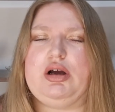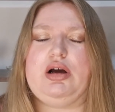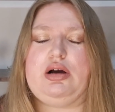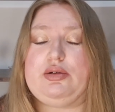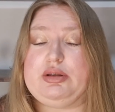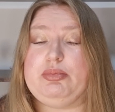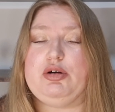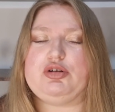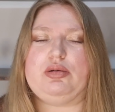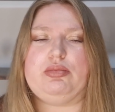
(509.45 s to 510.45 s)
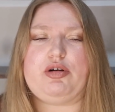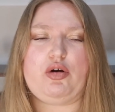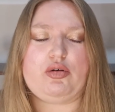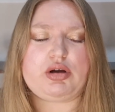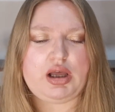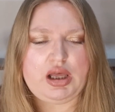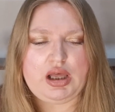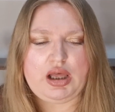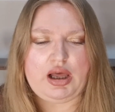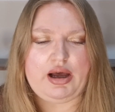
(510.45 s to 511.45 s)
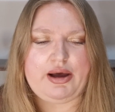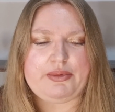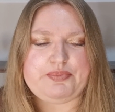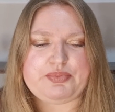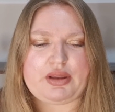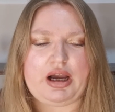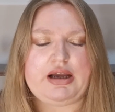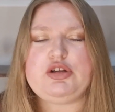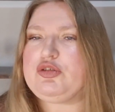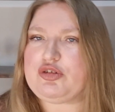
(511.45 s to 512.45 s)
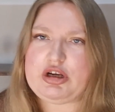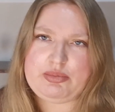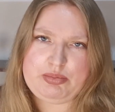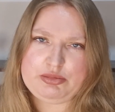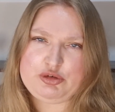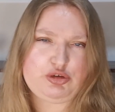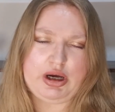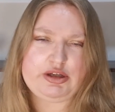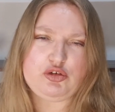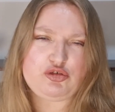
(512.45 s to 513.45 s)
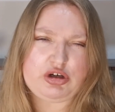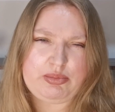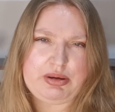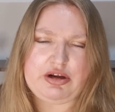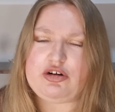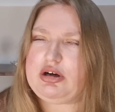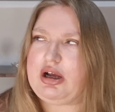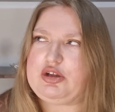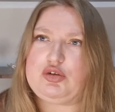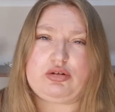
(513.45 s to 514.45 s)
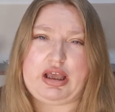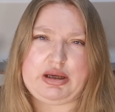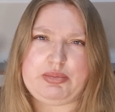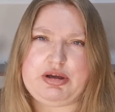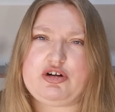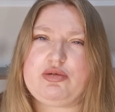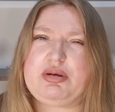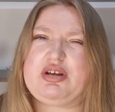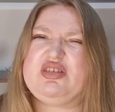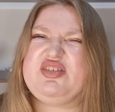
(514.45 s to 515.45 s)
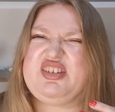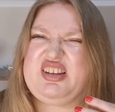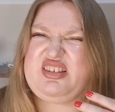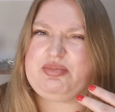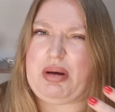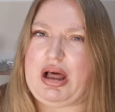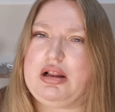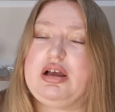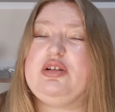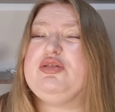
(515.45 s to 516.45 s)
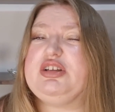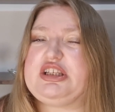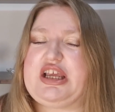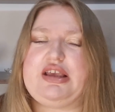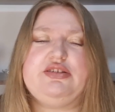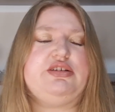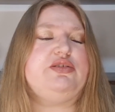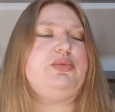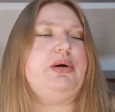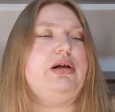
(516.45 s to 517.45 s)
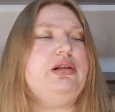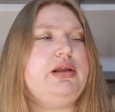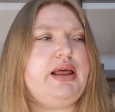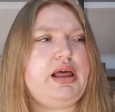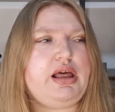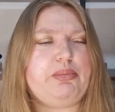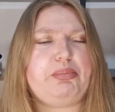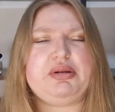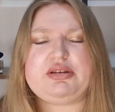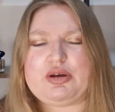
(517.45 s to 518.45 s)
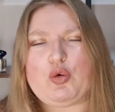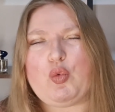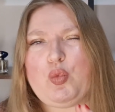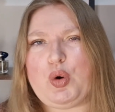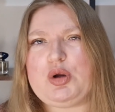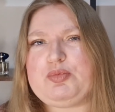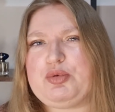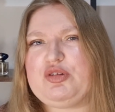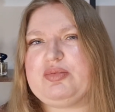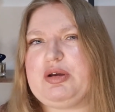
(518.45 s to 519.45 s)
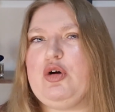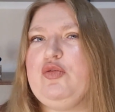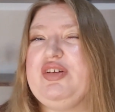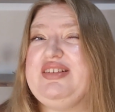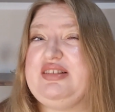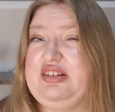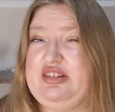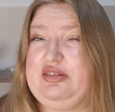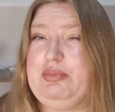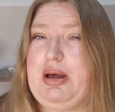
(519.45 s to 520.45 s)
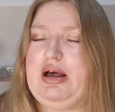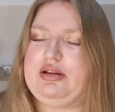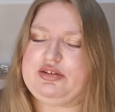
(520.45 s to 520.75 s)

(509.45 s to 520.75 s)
The bottle broke. I don't drink beer. I don't like beer because of the smell and of the taste as well. But what puts me off is the smell.